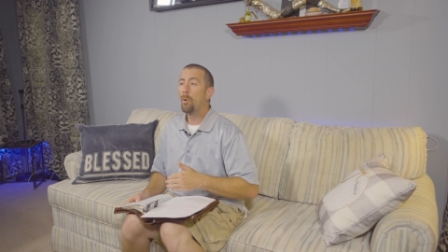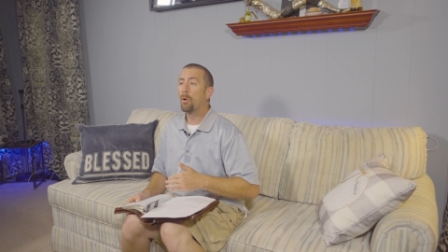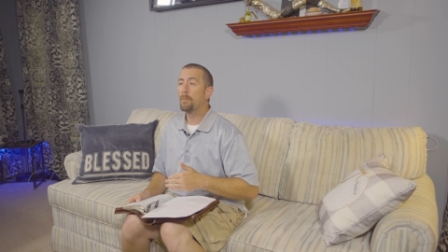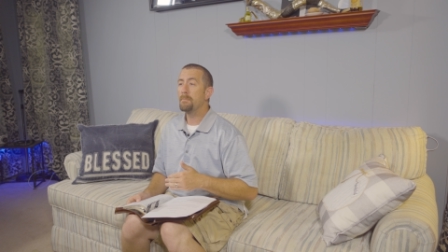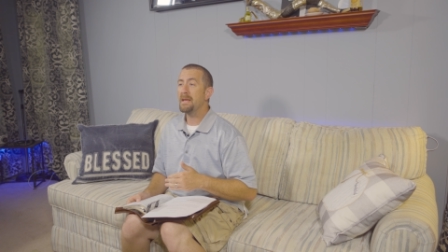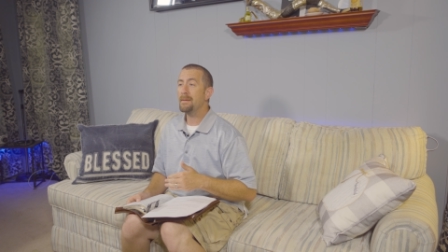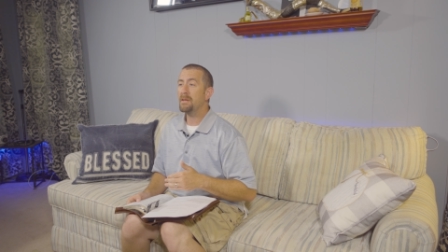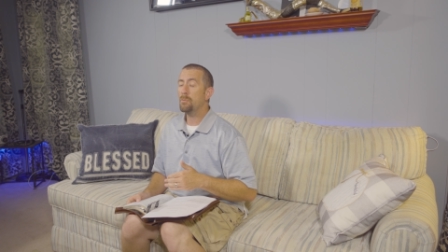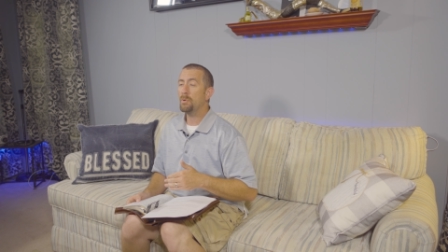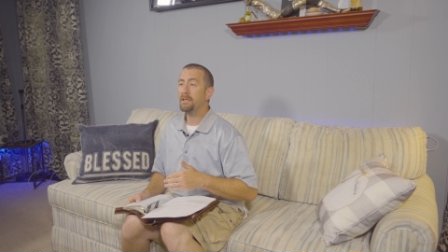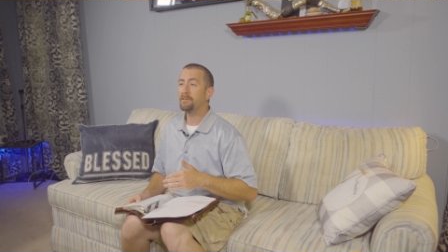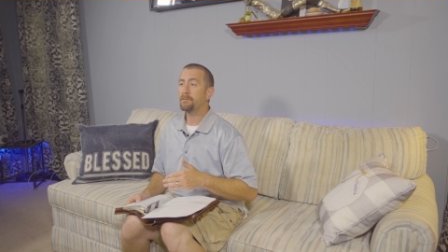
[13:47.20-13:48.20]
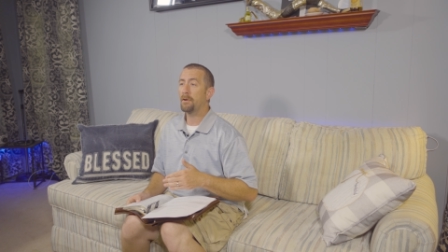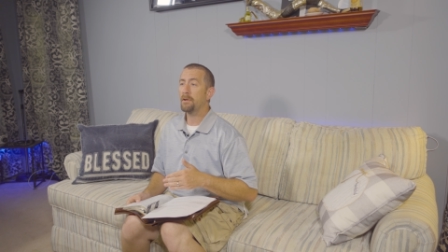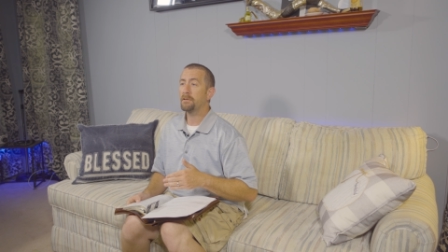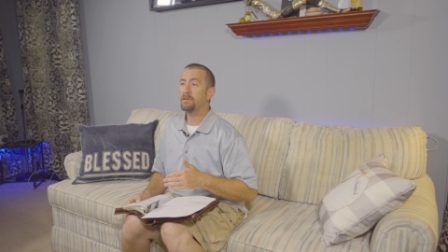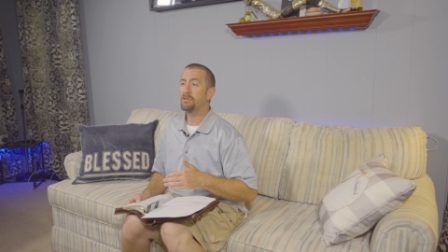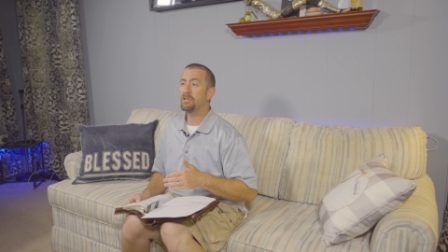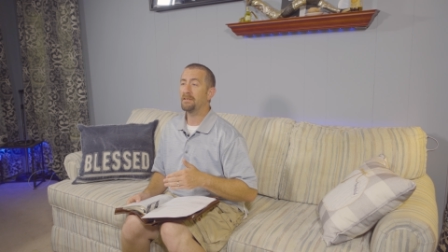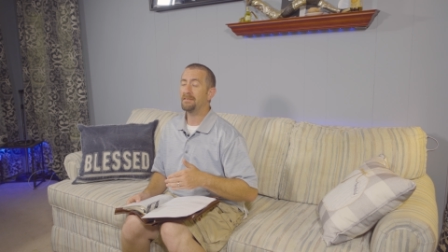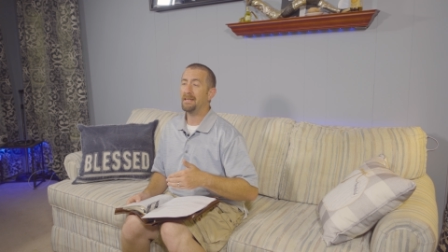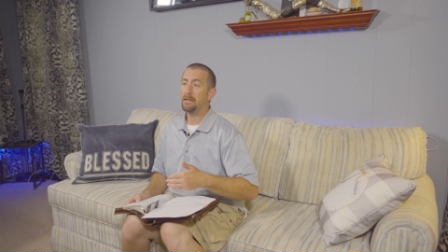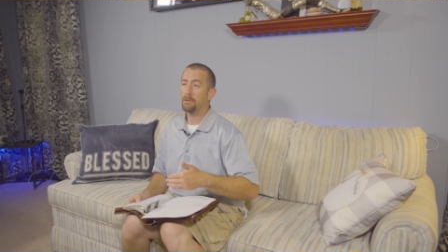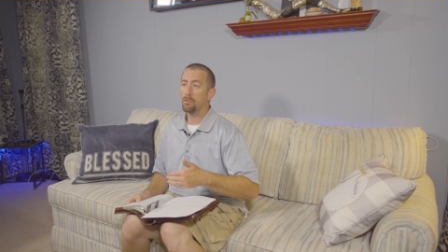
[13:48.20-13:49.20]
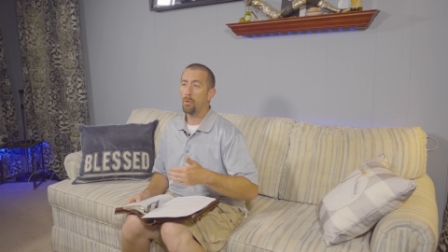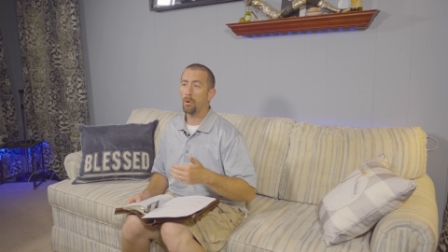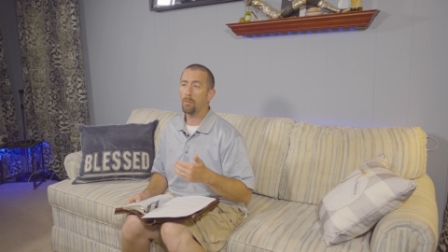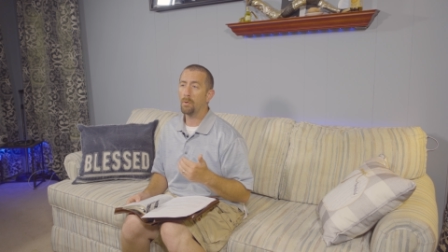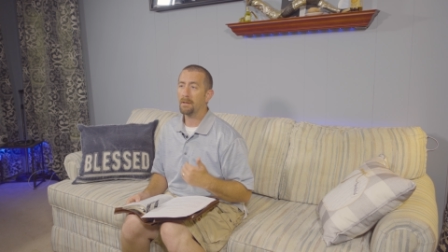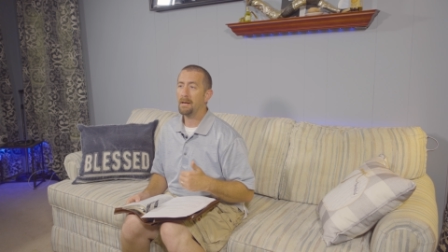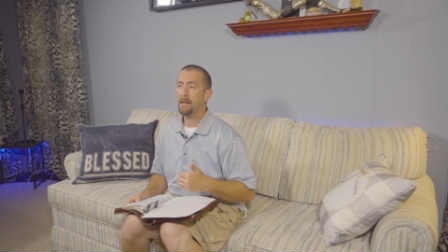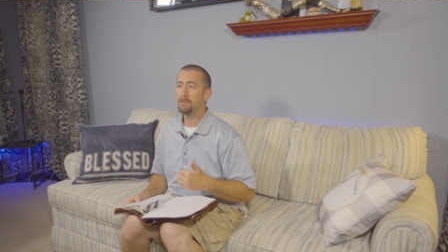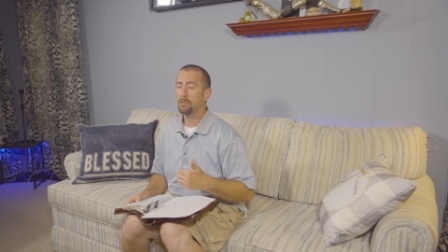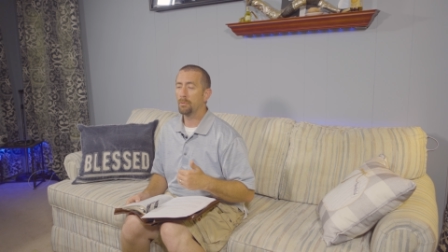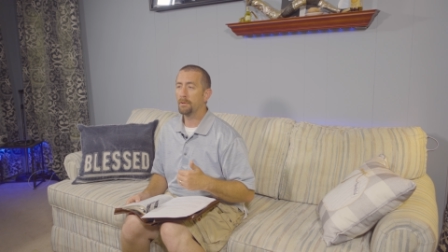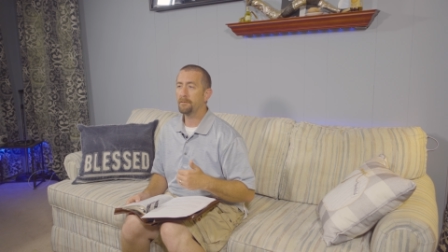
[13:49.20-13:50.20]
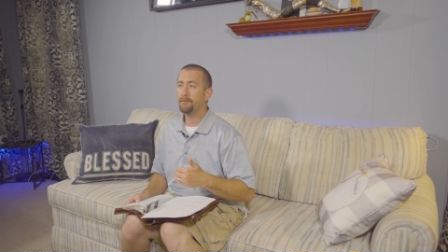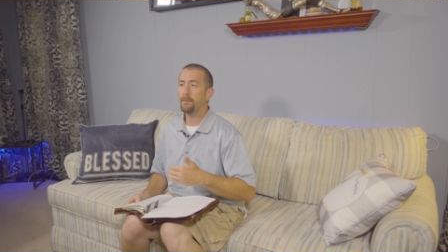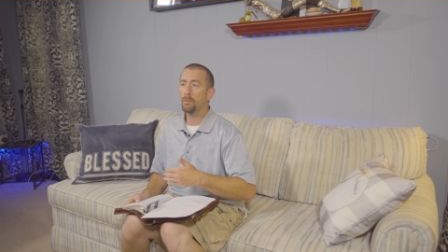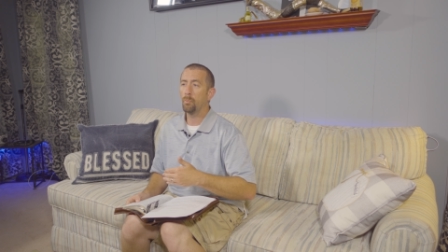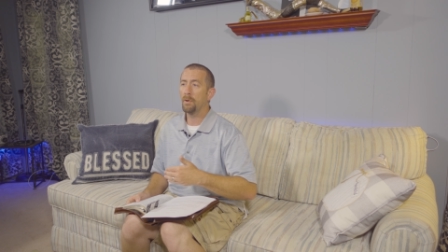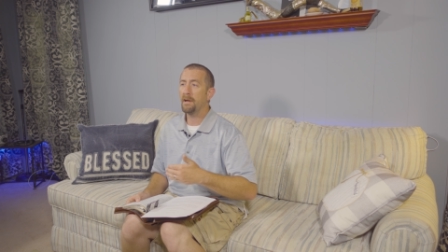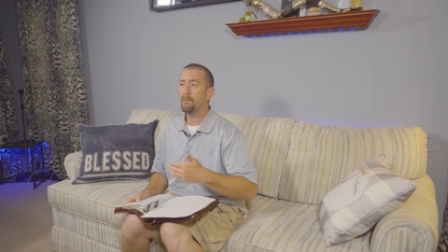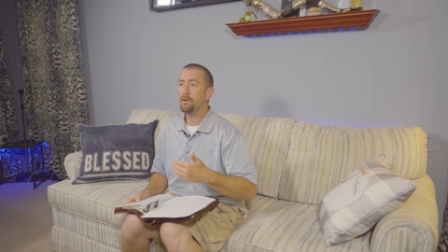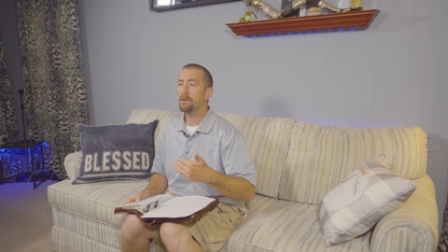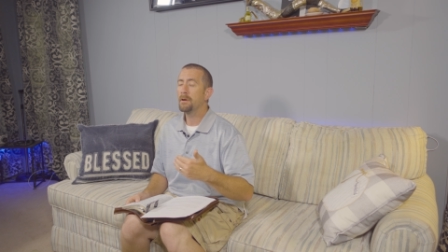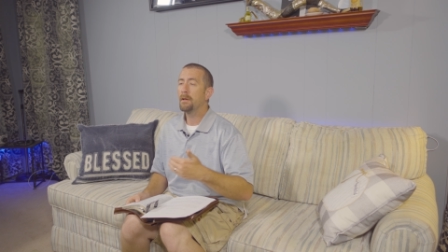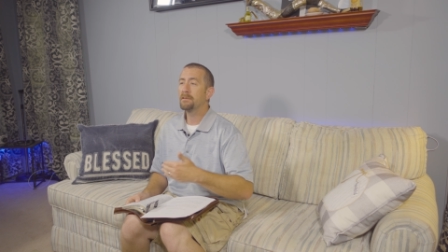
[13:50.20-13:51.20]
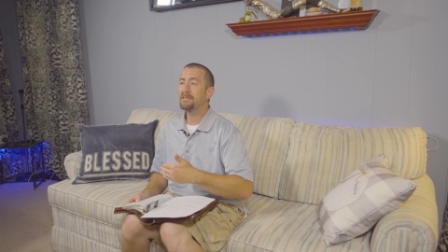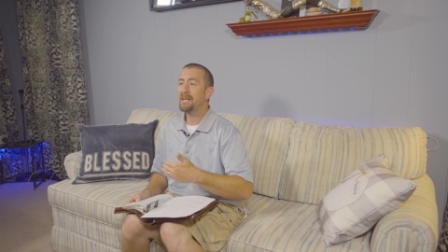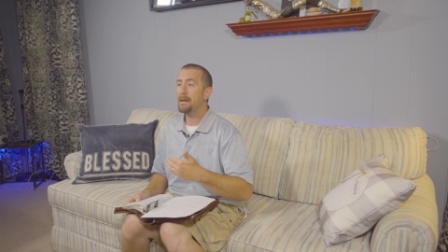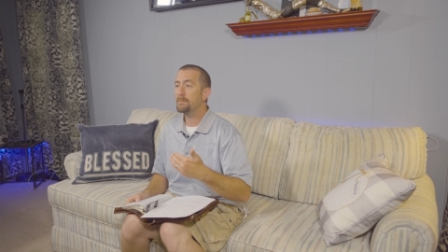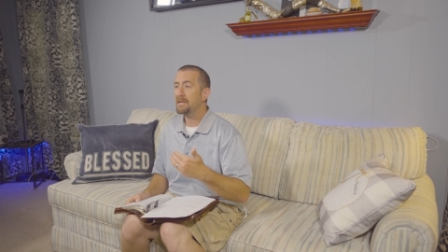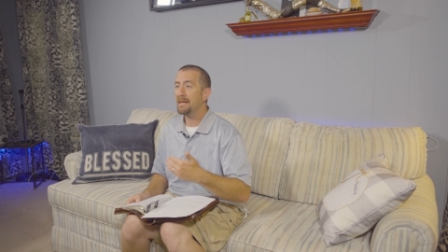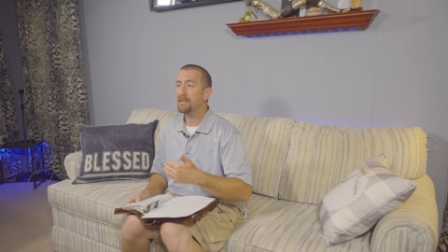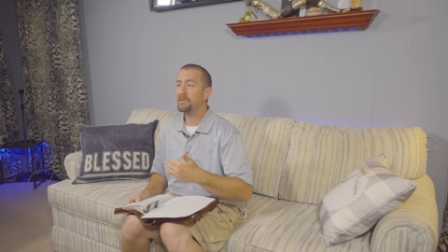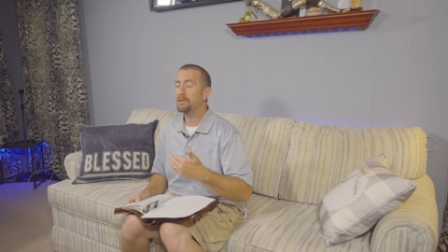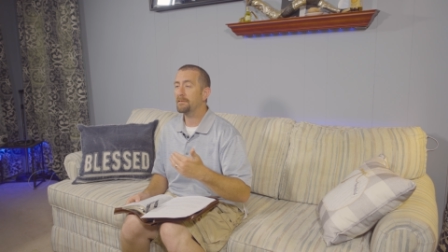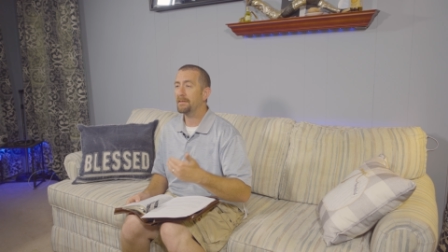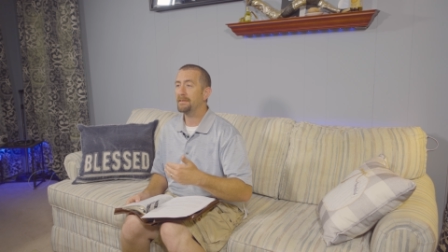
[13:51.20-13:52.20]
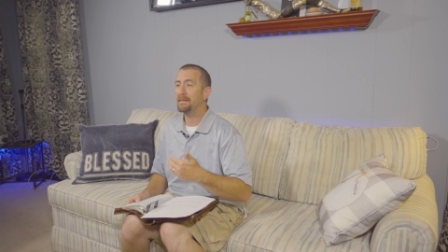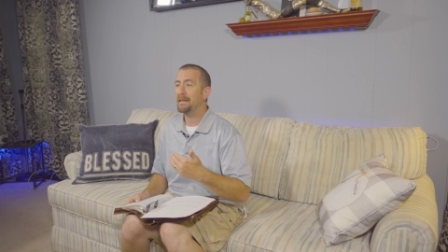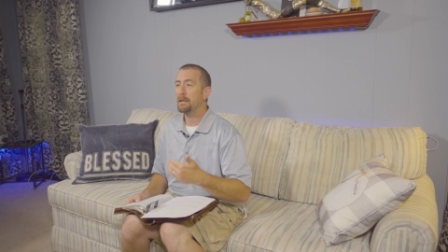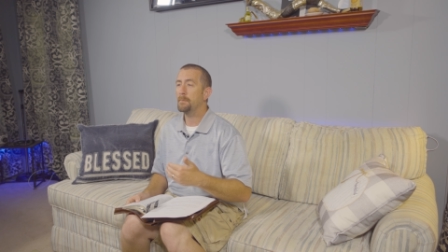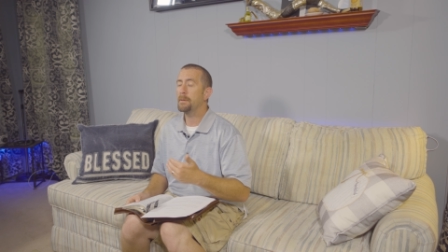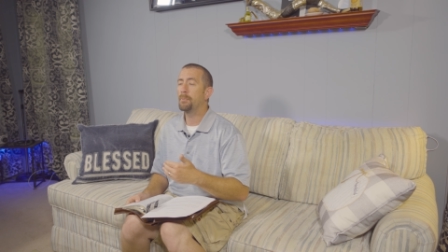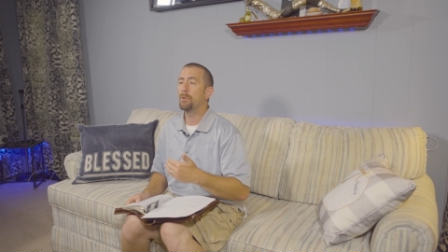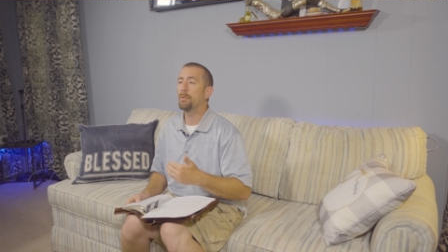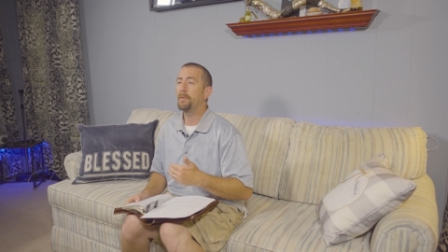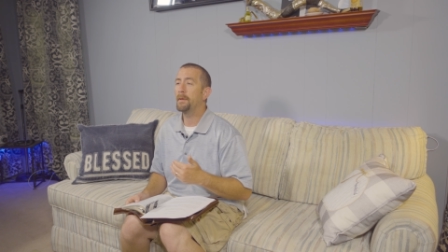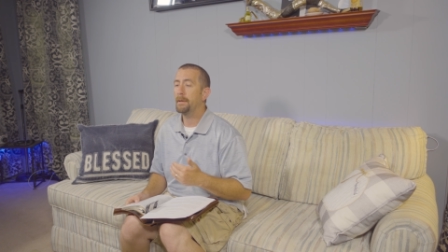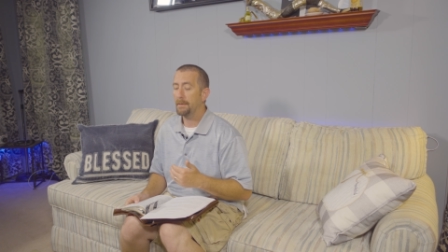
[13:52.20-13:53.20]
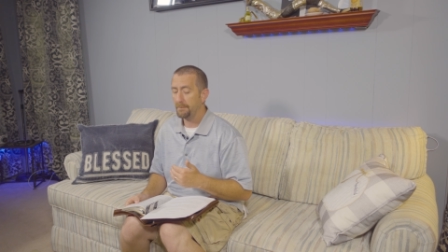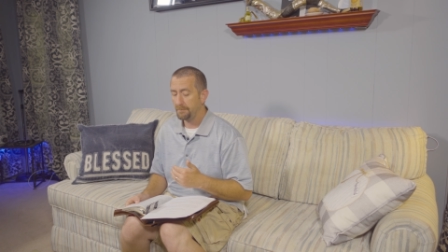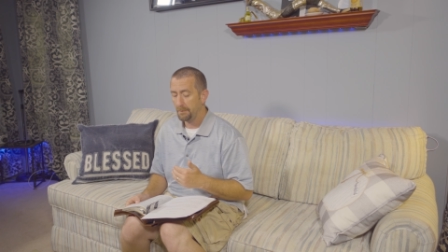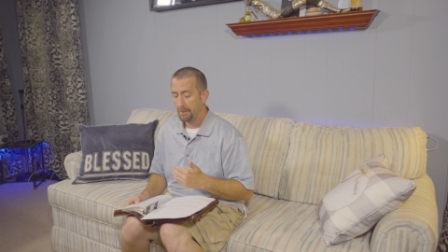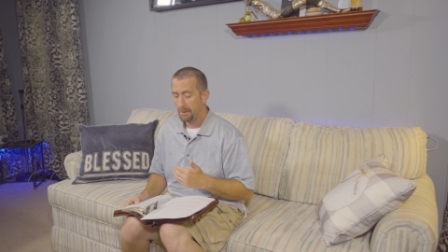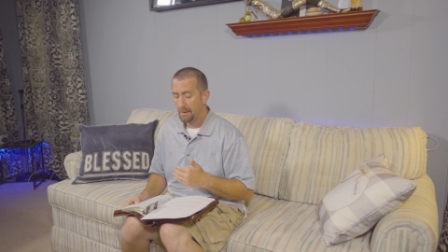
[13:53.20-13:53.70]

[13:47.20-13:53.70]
or maybe we started to just ignore what God told us for whatever temptations that the enemy put within us.